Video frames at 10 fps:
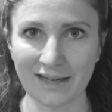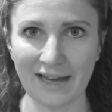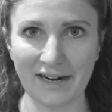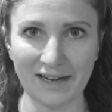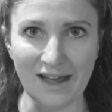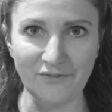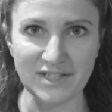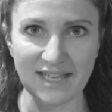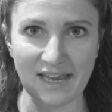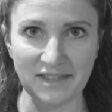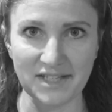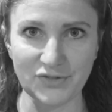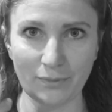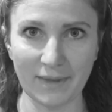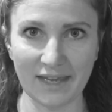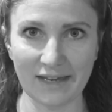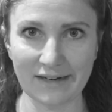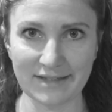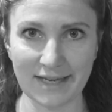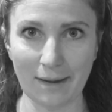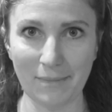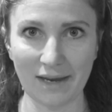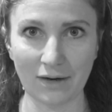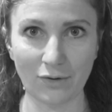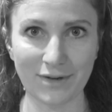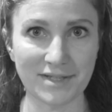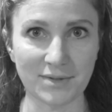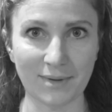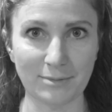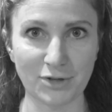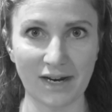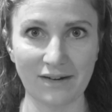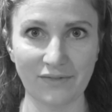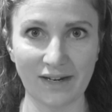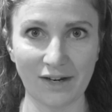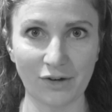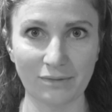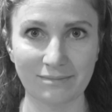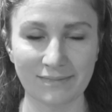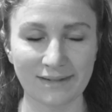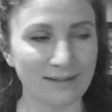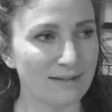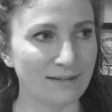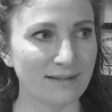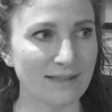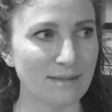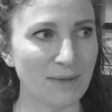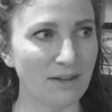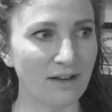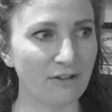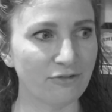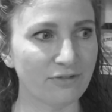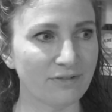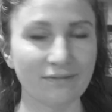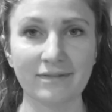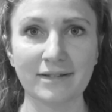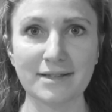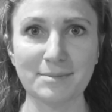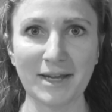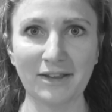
Had to confiscate this from the kid because he kept making noises while I'm trying to video. This is my life. This is my